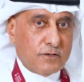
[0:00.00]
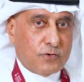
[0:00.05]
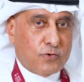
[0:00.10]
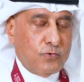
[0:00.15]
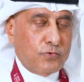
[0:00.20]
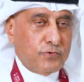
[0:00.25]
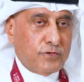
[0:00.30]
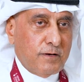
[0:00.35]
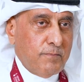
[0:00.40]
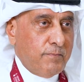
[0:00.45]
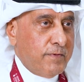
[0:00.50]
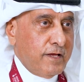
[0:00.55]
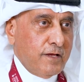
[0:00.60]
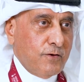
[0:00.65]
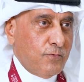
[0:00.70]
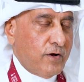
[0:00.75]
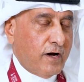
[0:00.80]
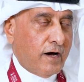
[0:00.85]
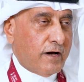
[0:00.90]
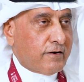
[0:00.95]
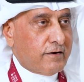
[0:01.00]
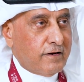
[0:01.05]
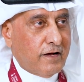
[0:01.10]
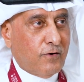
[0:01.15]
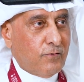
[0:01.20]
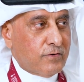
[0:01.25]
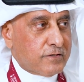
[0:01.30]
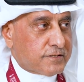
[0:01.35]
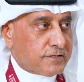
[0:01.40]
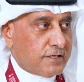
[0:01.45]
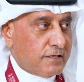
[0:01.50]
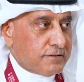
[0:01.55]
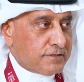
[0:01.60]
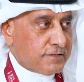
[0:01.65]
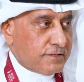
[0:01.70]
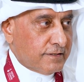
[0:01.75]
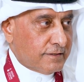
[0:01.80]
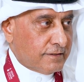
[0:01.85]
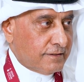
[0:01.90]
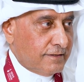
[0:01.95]
including me, we are in our
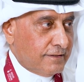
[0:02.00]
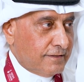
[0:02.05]
sunset.